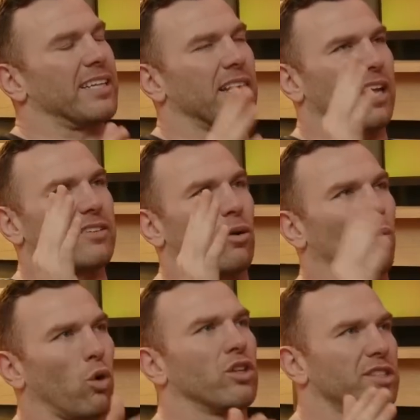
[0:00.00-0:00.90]
that there's a
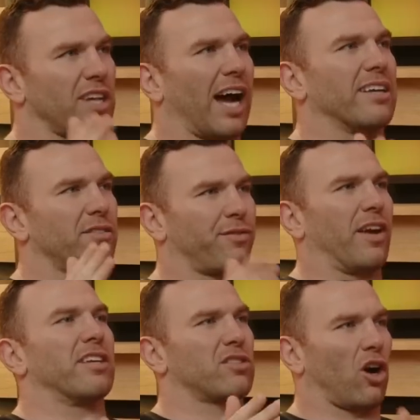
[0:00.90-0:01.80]
one size
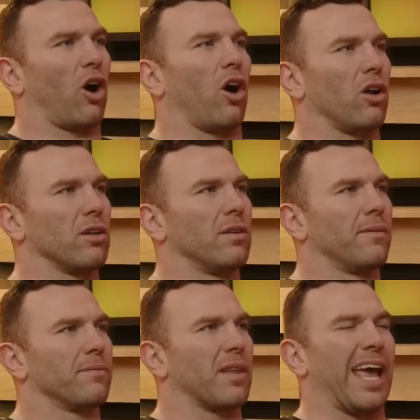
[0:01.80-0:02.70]
fits all
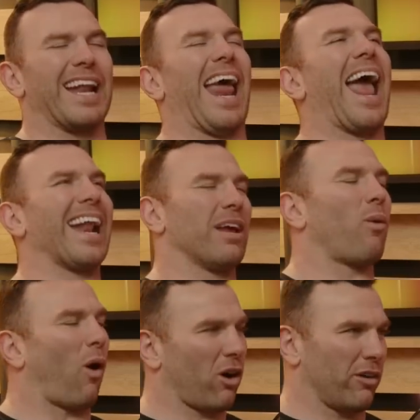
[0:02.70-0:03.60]
mm. in any
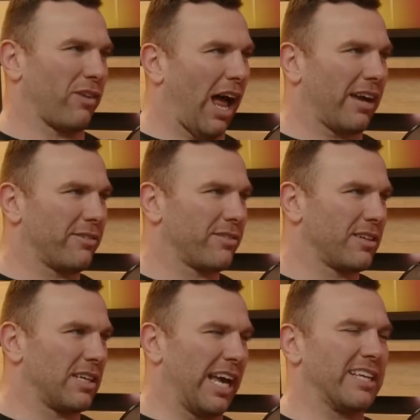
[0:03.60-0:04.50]
walk of life
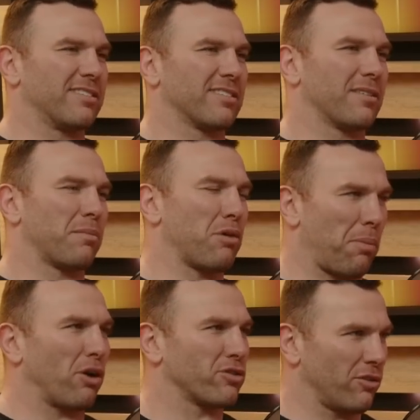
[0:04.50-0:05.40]
yeah. is
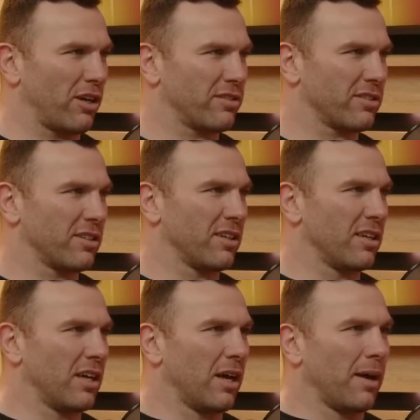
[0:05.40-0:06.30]
preposterous. Yeah.
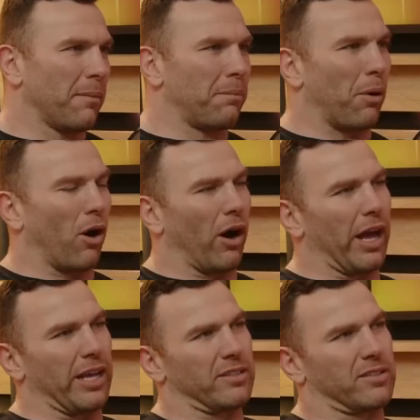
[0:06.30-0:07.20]
But
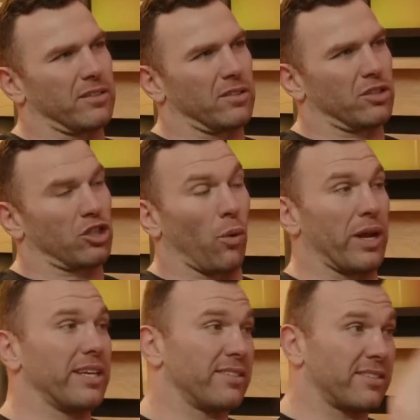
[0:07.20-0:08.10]
it's so easy